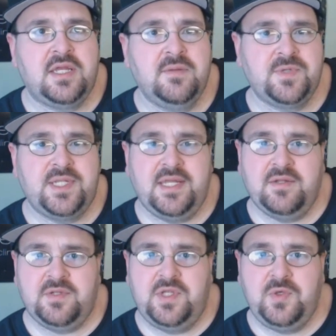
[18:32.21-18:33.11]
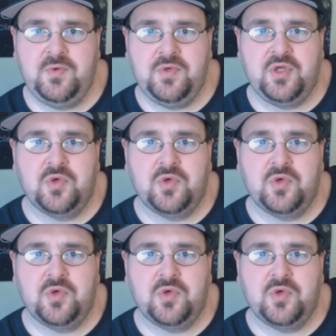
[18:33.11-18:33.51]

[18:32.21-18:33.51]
it comes down to